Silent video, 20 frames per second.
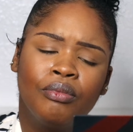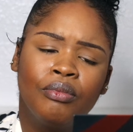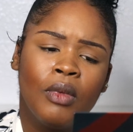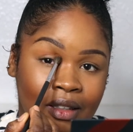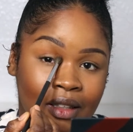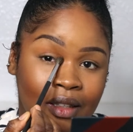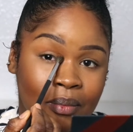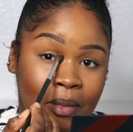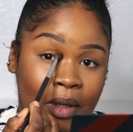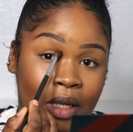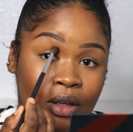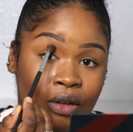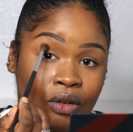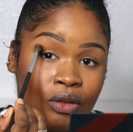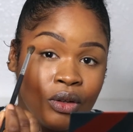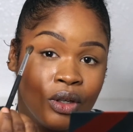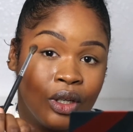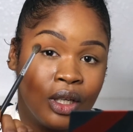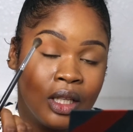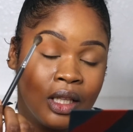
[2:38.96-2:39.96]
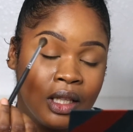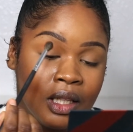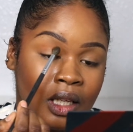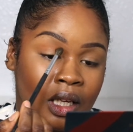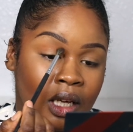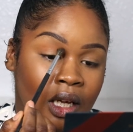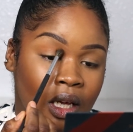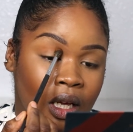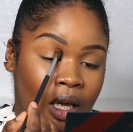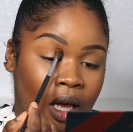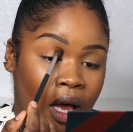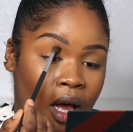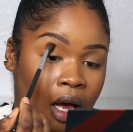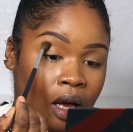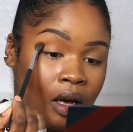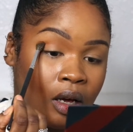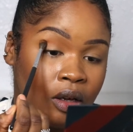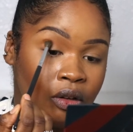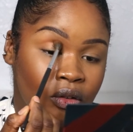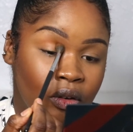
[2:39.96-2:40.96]
Just making sure you can see it. Yeah,
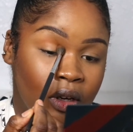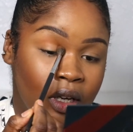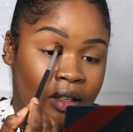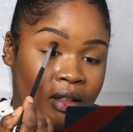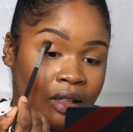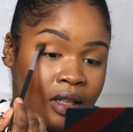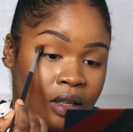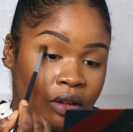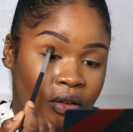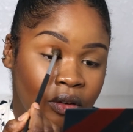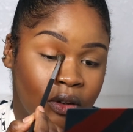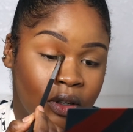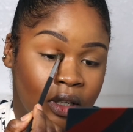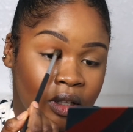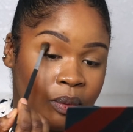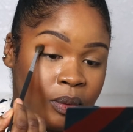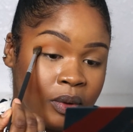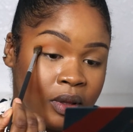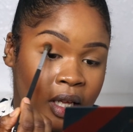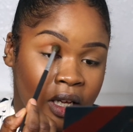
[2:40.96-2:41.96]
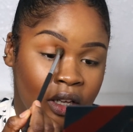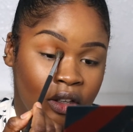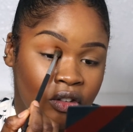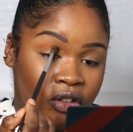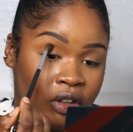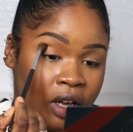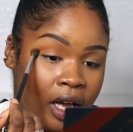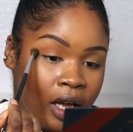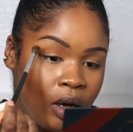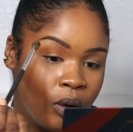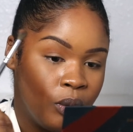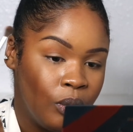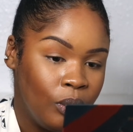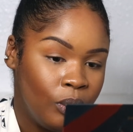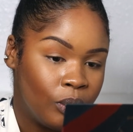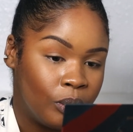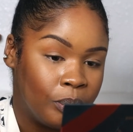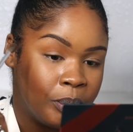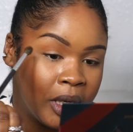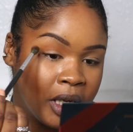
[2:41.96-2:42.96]
go straight into the crease with that shade.
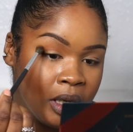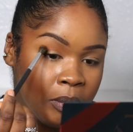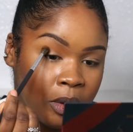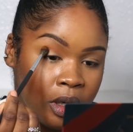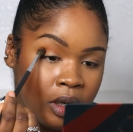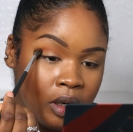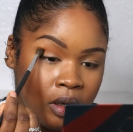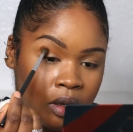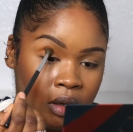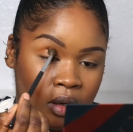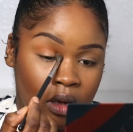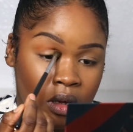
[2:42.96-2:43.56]
Oh, pigment.